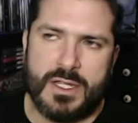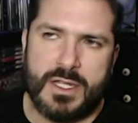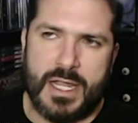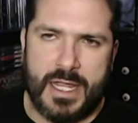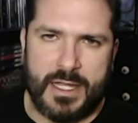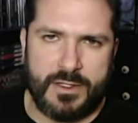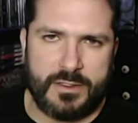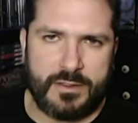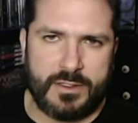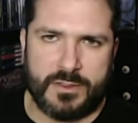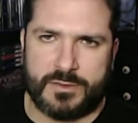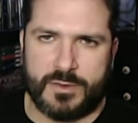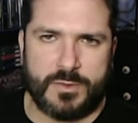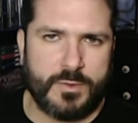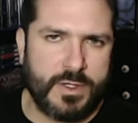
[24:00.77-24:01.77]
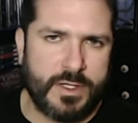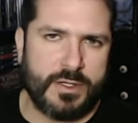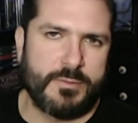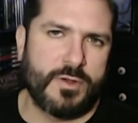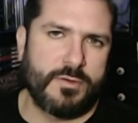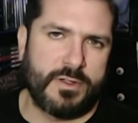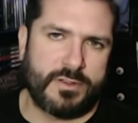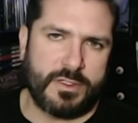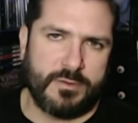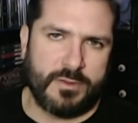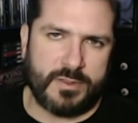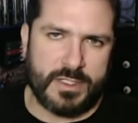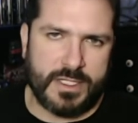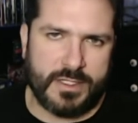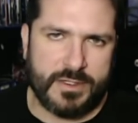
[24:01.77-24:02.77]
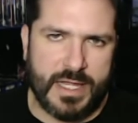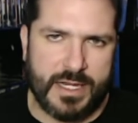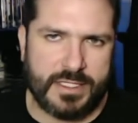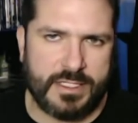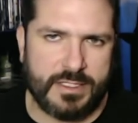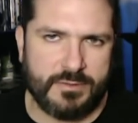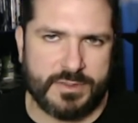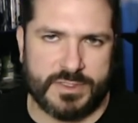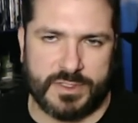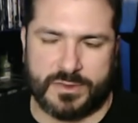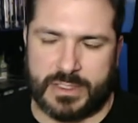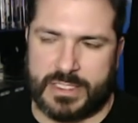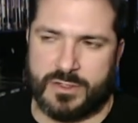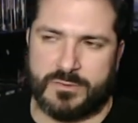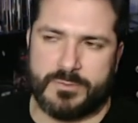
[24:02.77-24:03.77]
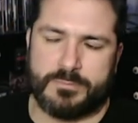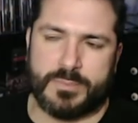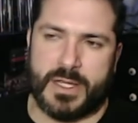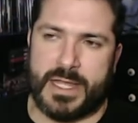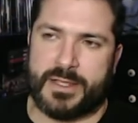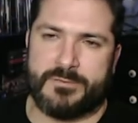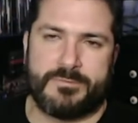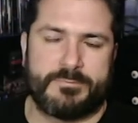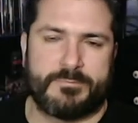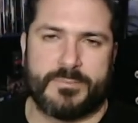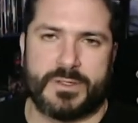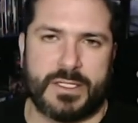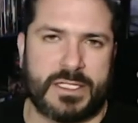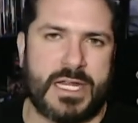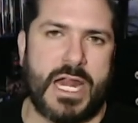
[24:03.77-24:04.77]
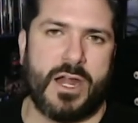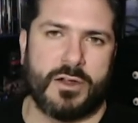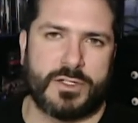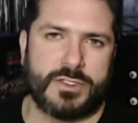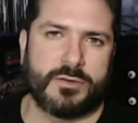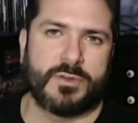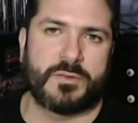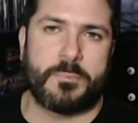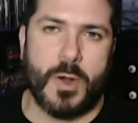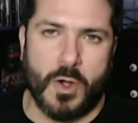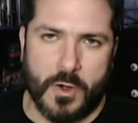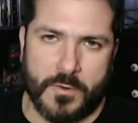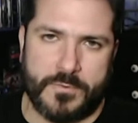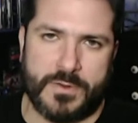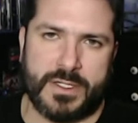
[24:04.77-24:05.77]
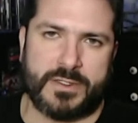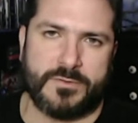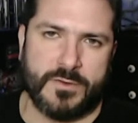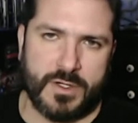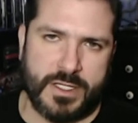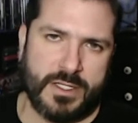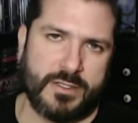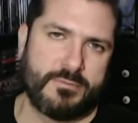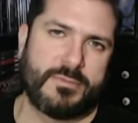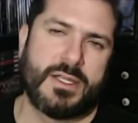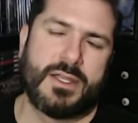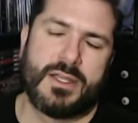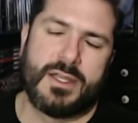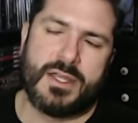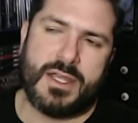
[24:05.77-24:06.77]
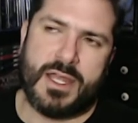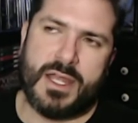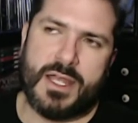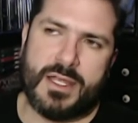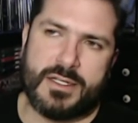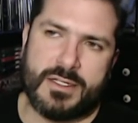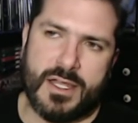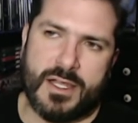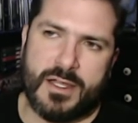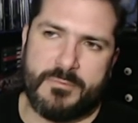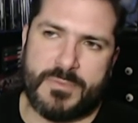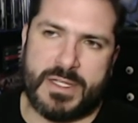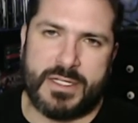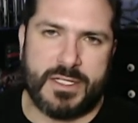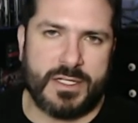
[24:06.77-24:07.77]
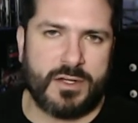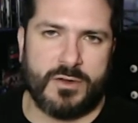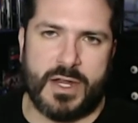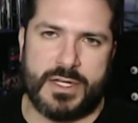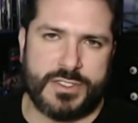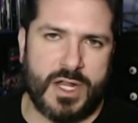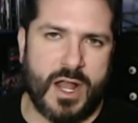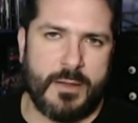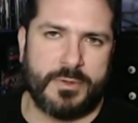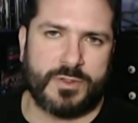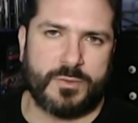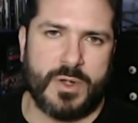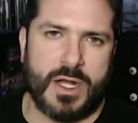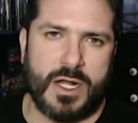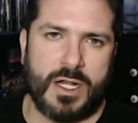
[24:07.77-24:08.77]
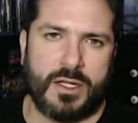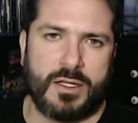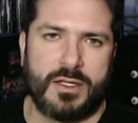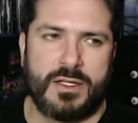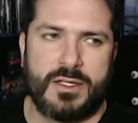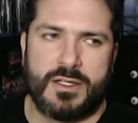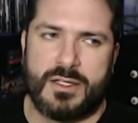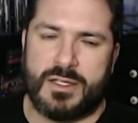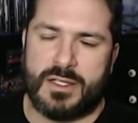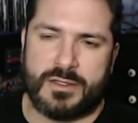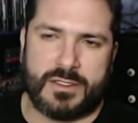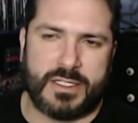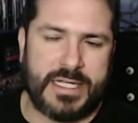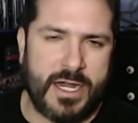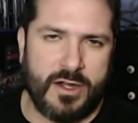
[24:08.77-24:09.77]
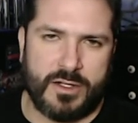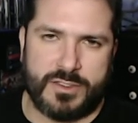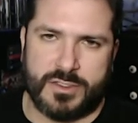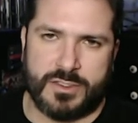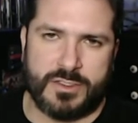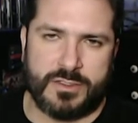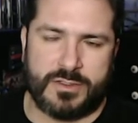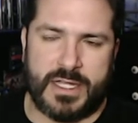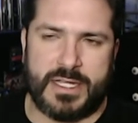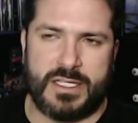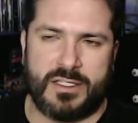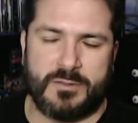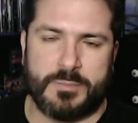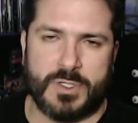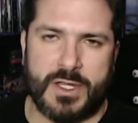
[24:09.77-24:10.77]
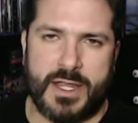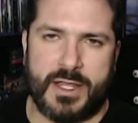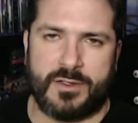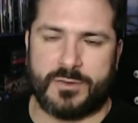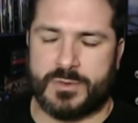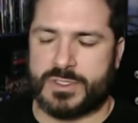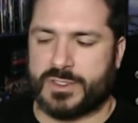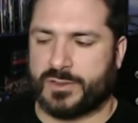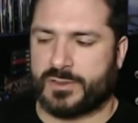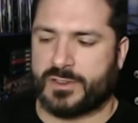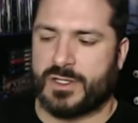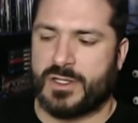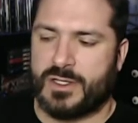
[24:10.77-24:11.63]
And this was one of the movies he was in that he was just like the character was perfect for him. And he did a great job as well. The character that he plays, which is